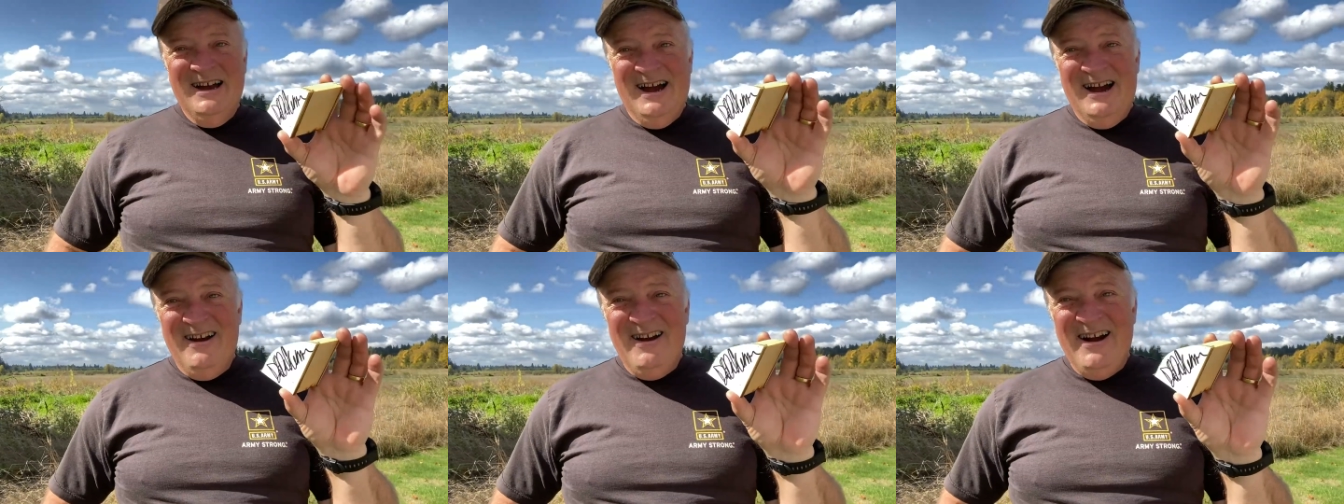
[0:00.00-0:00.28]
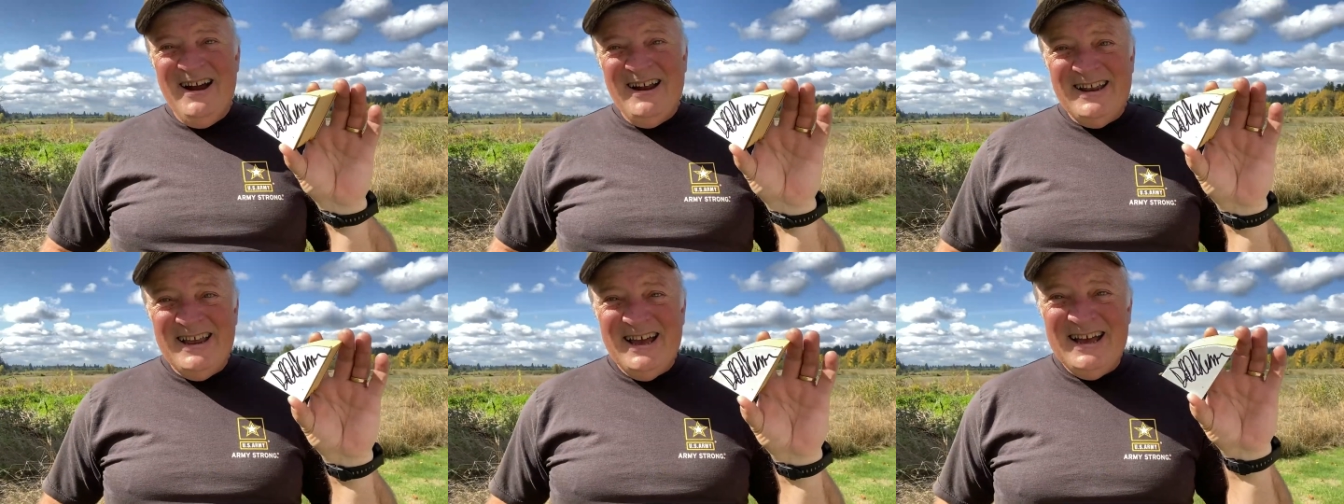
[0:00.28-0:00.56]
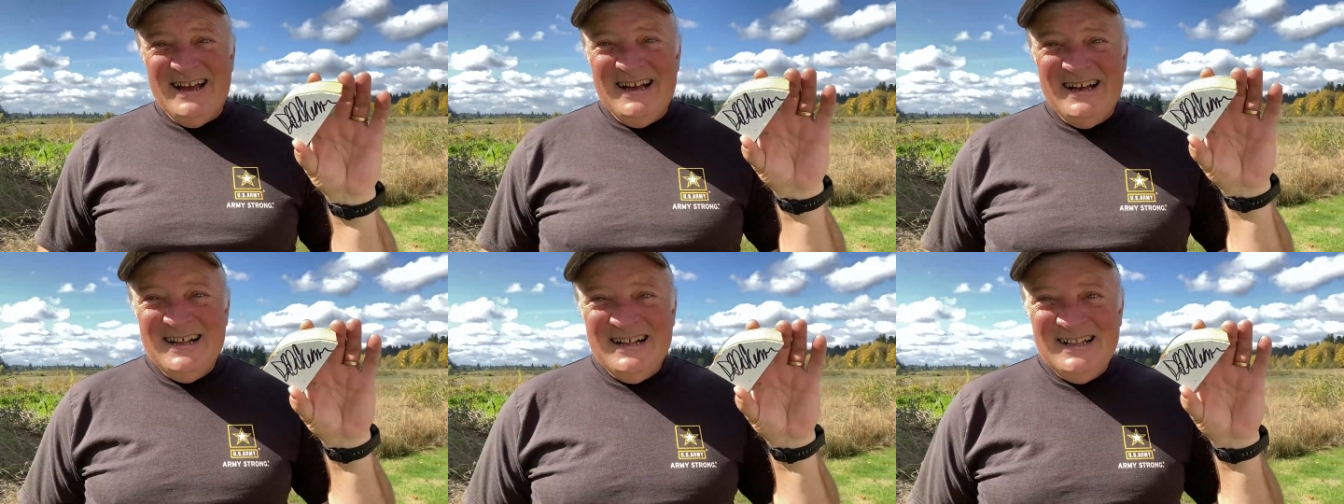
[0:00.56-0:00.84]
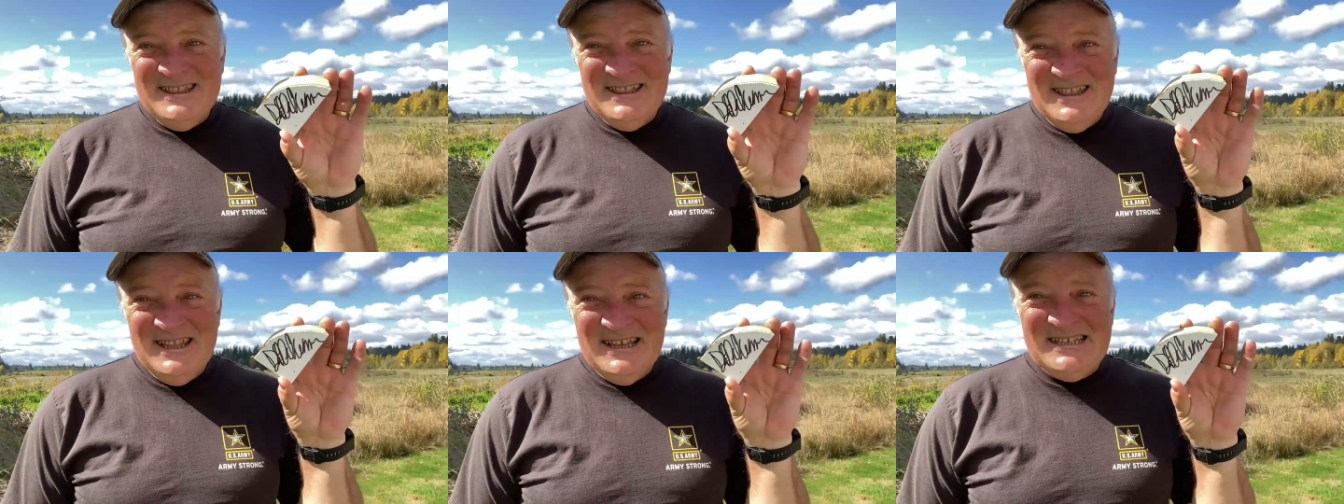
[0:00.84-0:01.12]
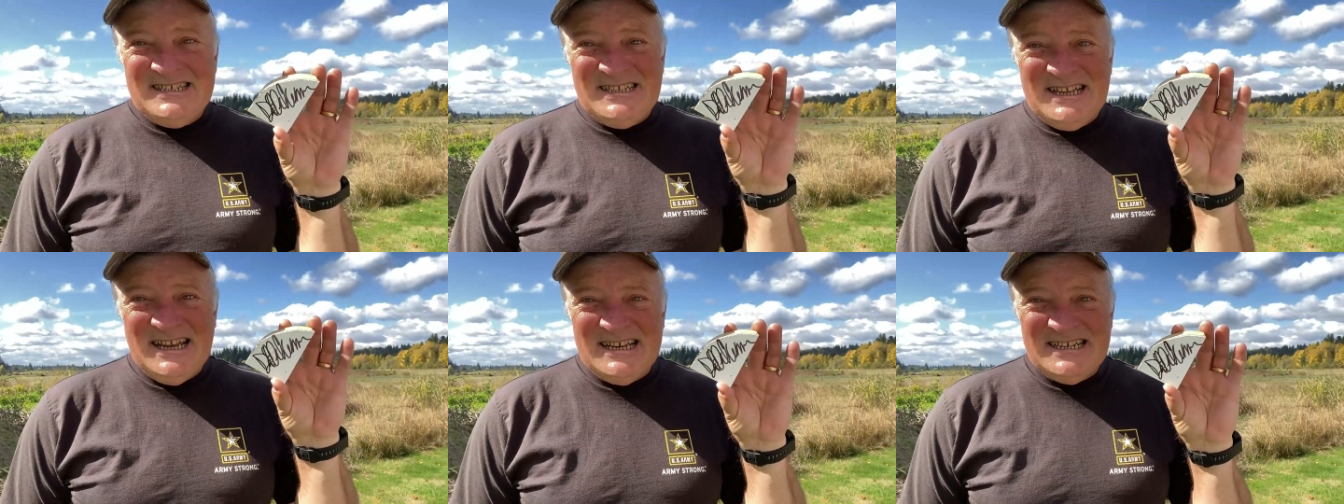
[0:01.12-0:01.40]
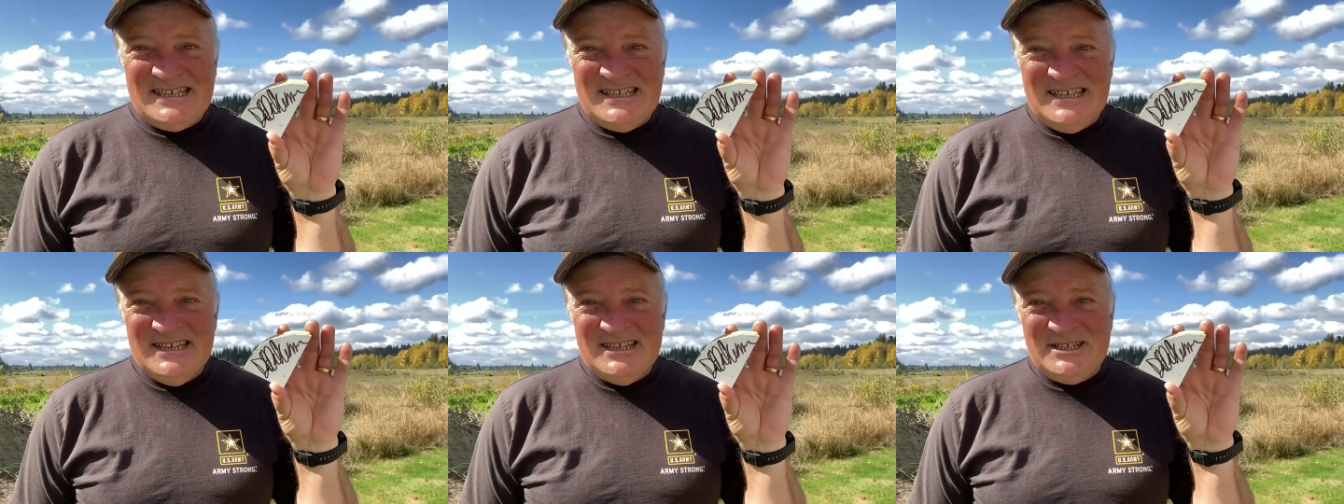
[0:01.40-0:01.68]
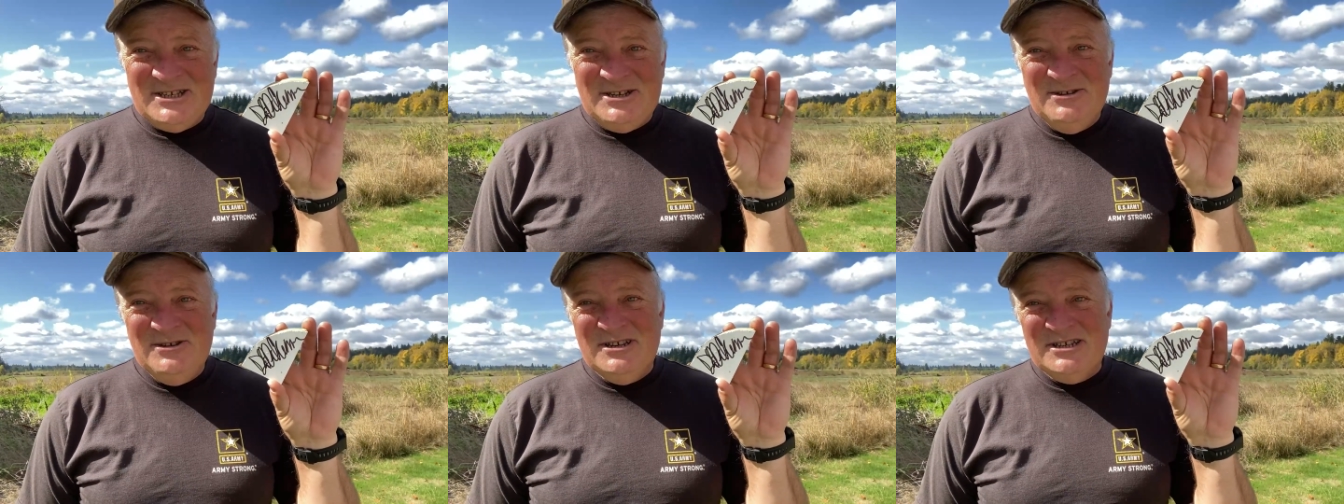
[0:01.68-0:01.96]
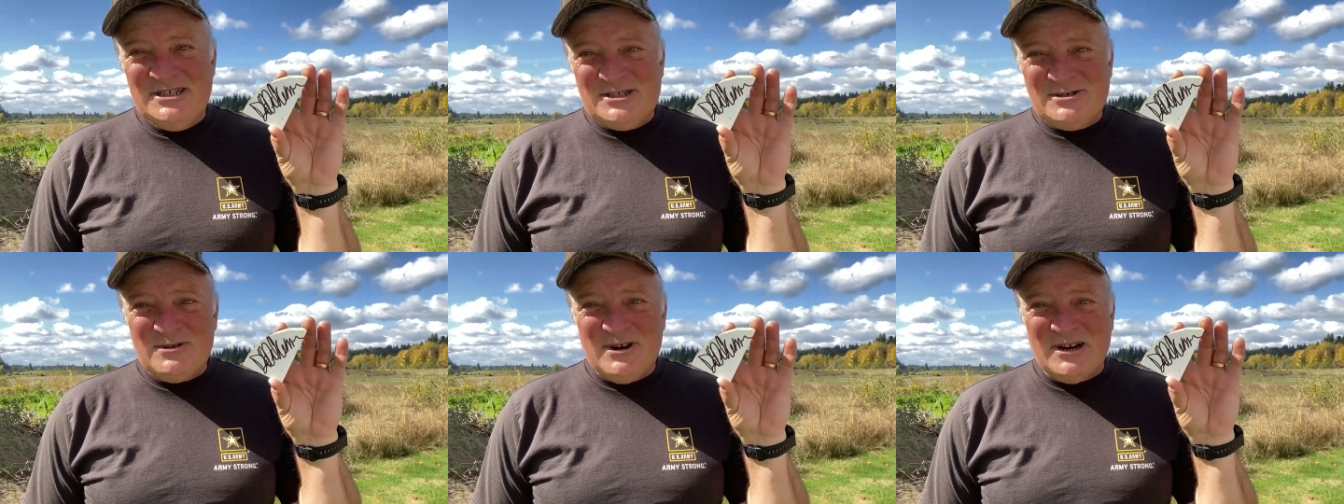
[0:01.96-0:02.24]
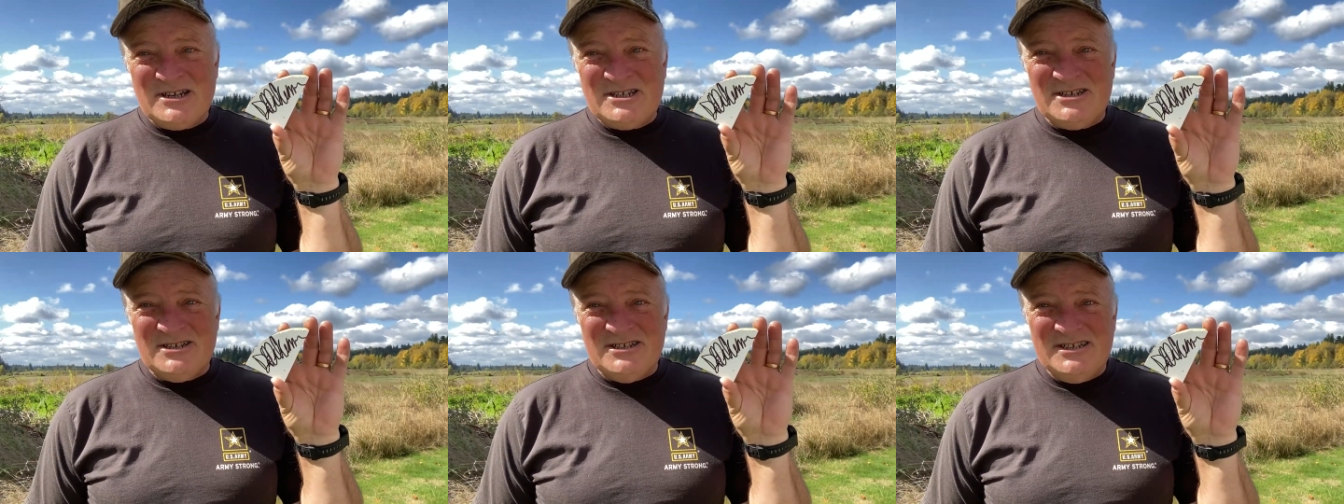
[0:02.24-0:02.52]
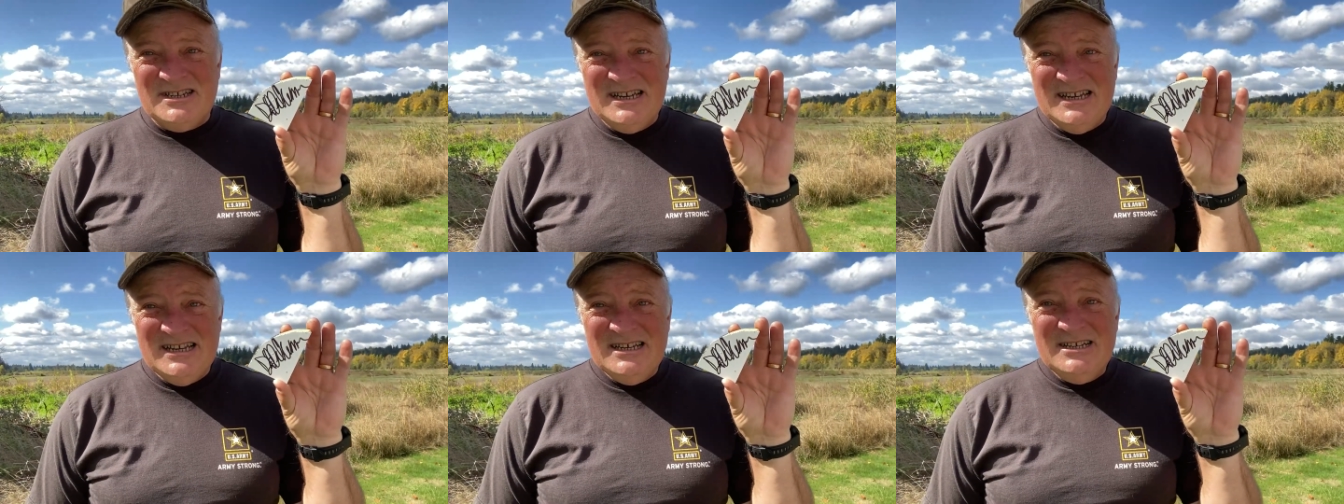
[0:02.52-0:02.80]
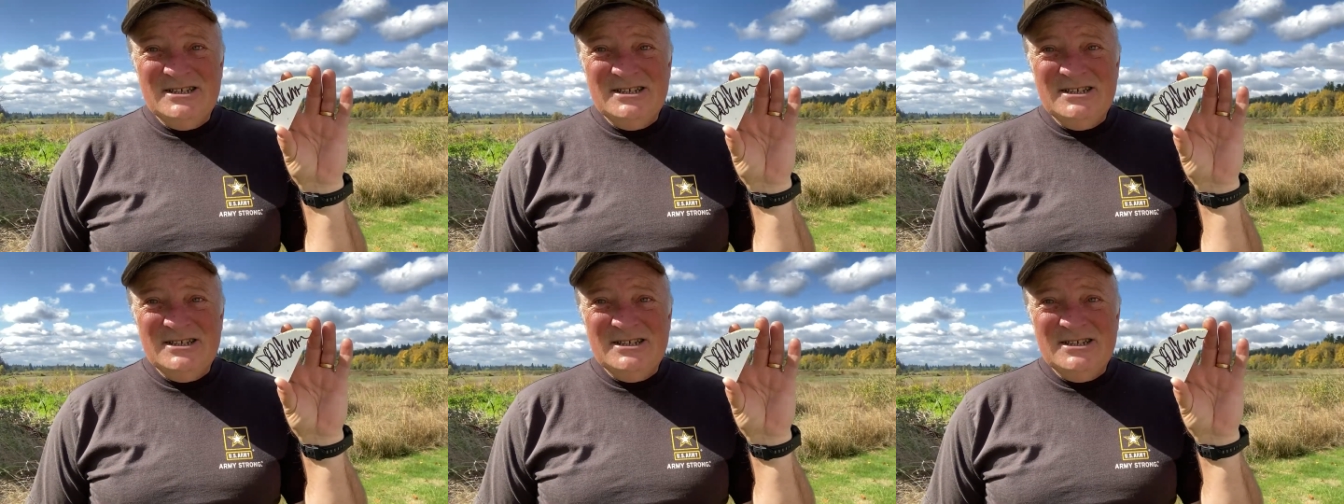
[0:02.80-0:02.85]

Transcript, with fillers: All right, let's test this to destruction.